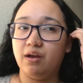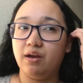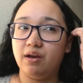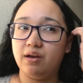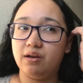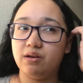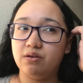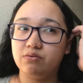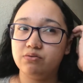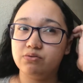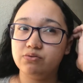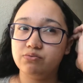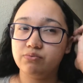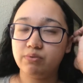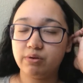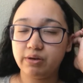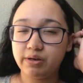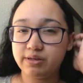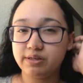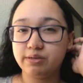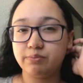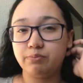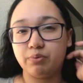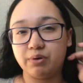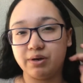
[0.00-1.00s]
And it was
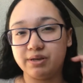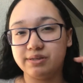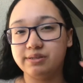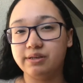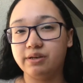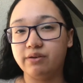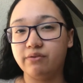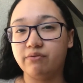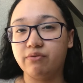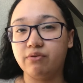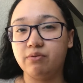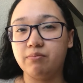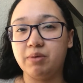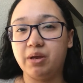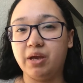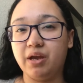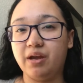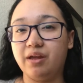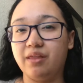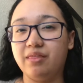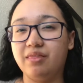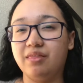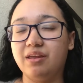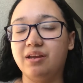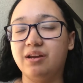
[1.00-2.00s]
really depressing for me.
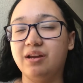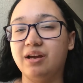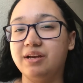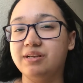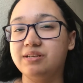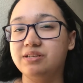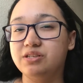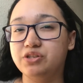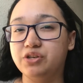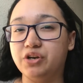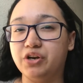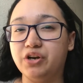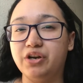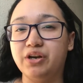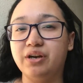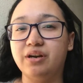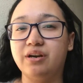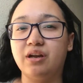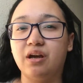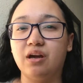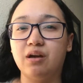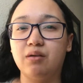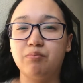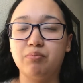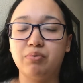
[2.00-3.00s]
And then I started
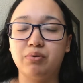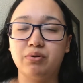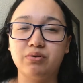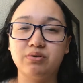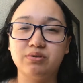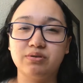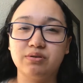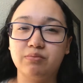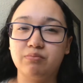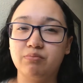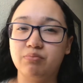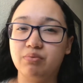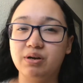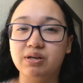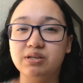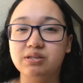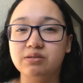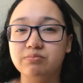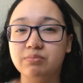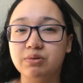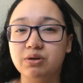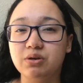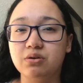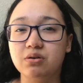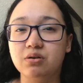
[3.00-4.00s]
not producing
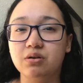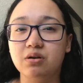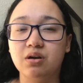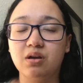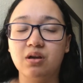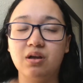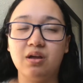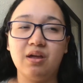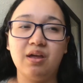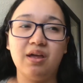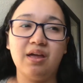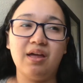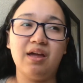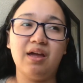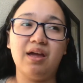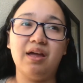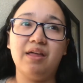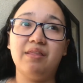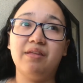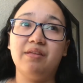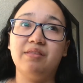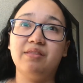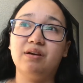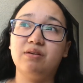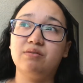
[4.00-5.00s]
breast milk.
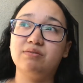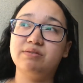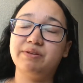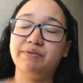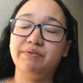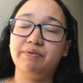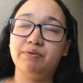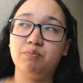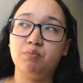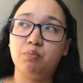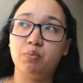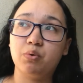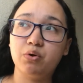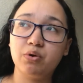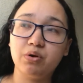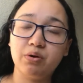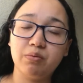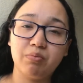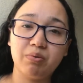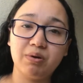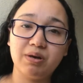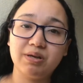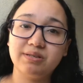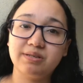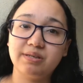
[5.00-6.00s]
Then that was even more
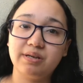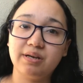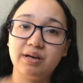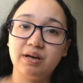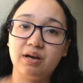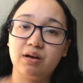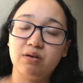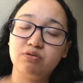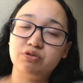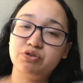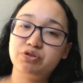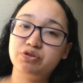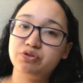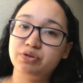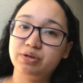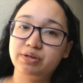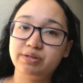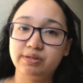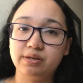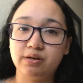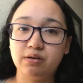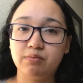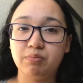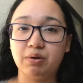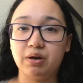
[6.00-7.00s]
depressing. I was
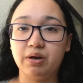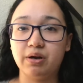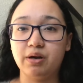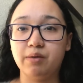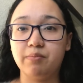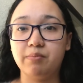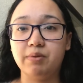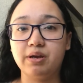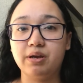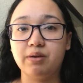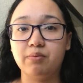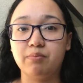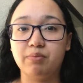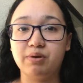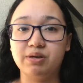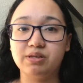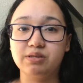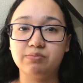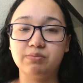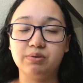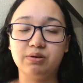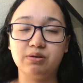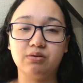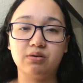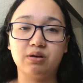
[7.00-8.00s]
stressing about not making
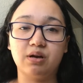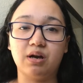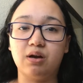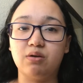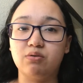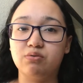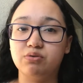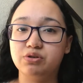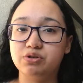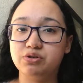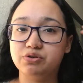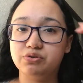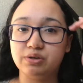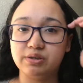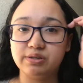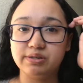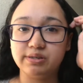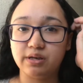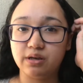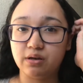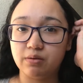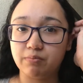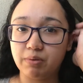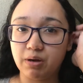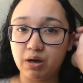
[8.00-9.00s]
breast milk. I was
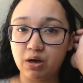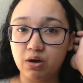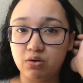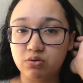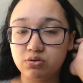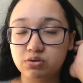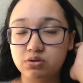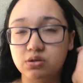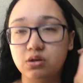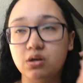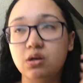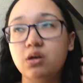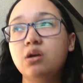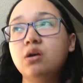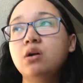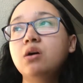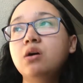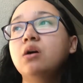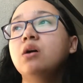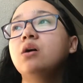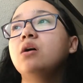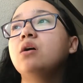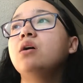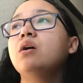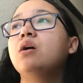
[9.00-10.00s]
stressing about,
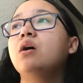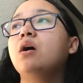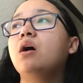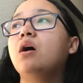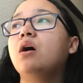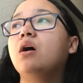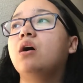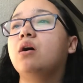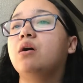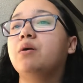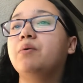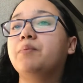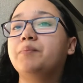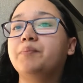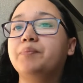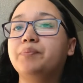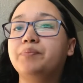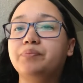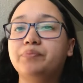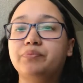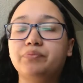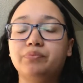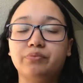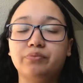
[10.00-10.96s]
um,